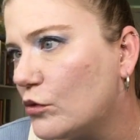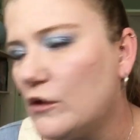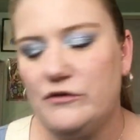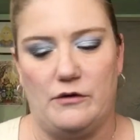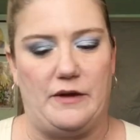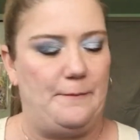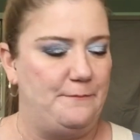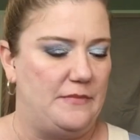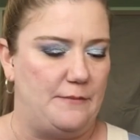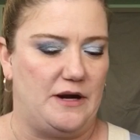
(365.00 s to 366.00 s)
That's not bad.
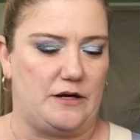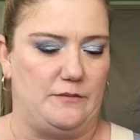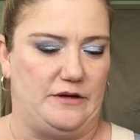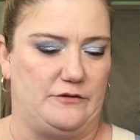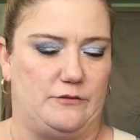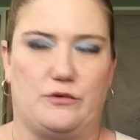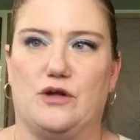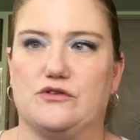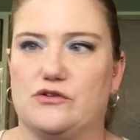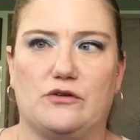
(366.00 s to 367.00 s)
I'm not going to play with the
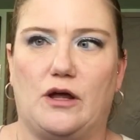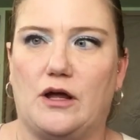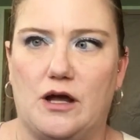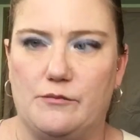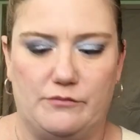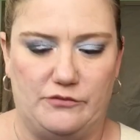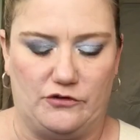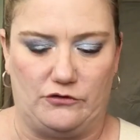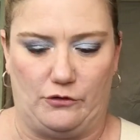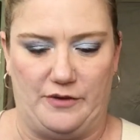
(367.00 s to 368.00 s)
bronzers, like I'm
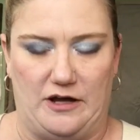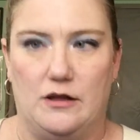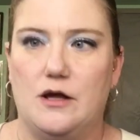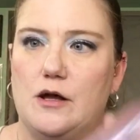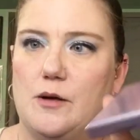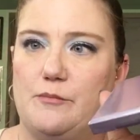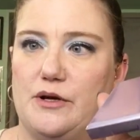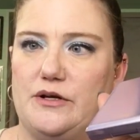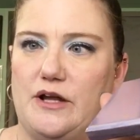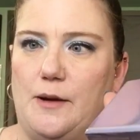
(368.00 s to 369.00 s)
just so pale.
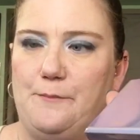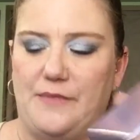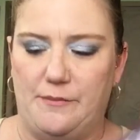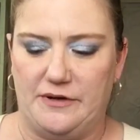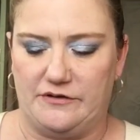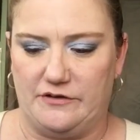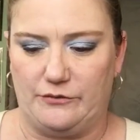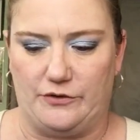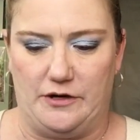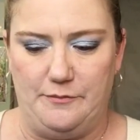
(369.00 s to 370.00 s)
But yeah, I picked
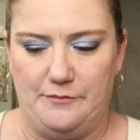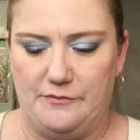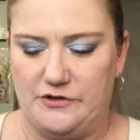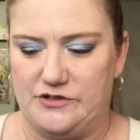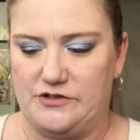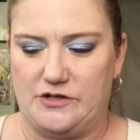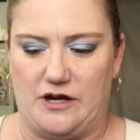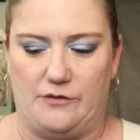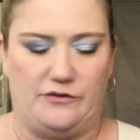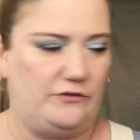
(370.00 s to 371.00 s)
this one up, which
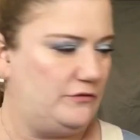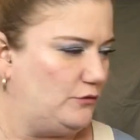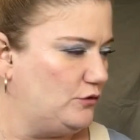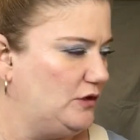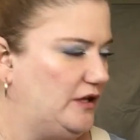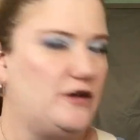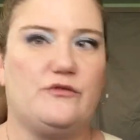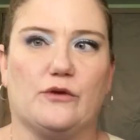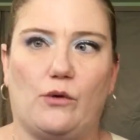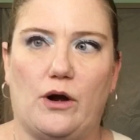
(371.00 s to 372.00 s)
I was oogling
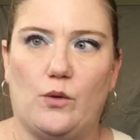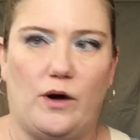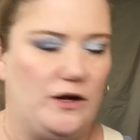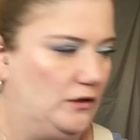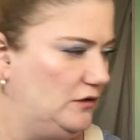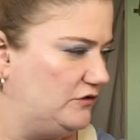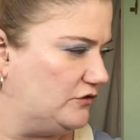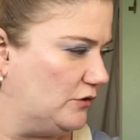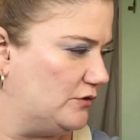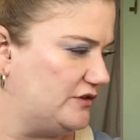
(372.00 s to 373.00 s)
for quite a while.
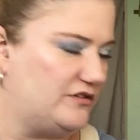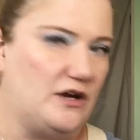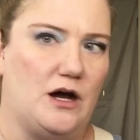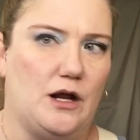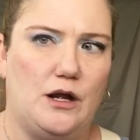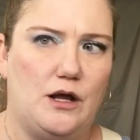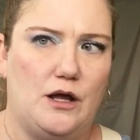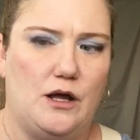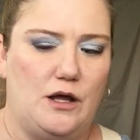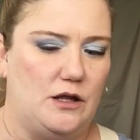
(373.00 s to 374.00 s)
So it's not
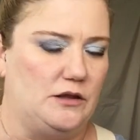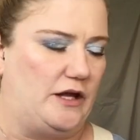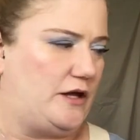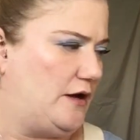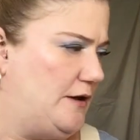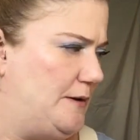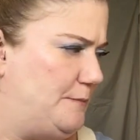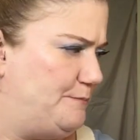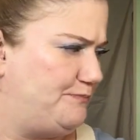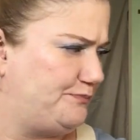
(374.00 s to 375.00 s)
like,
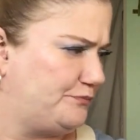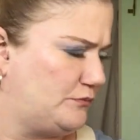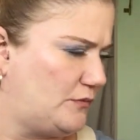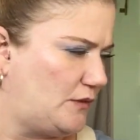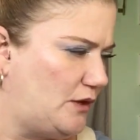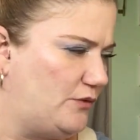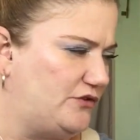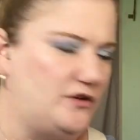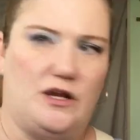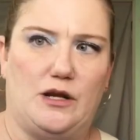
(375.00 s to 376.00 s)
it
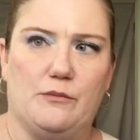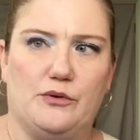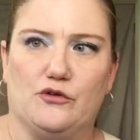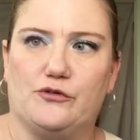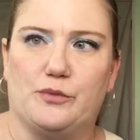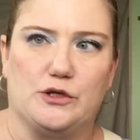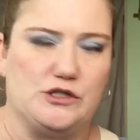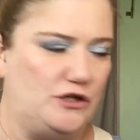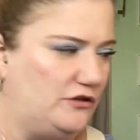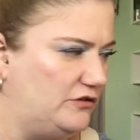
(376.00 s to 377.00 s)
wasn't an impulse
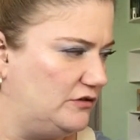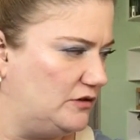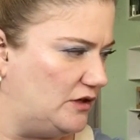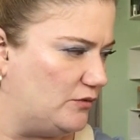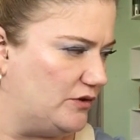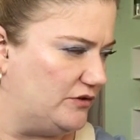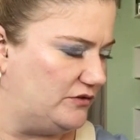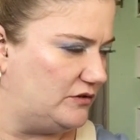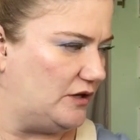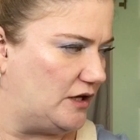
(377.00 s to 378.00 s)
purchase. It
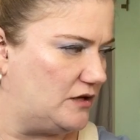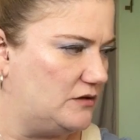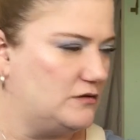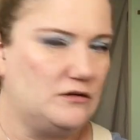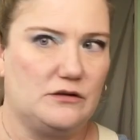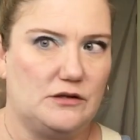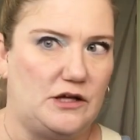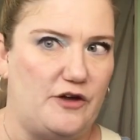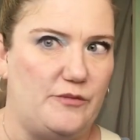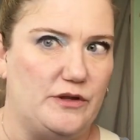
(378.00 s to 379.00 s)
was like,
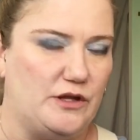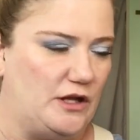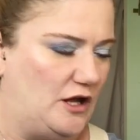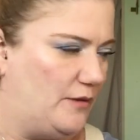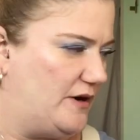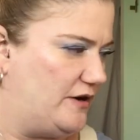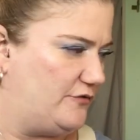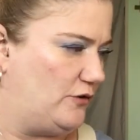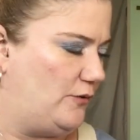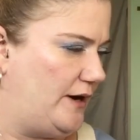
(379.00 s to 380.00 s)
I'd been thinking about it
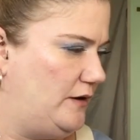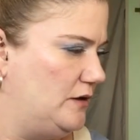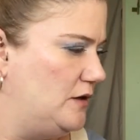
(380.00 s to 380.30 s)
for a while.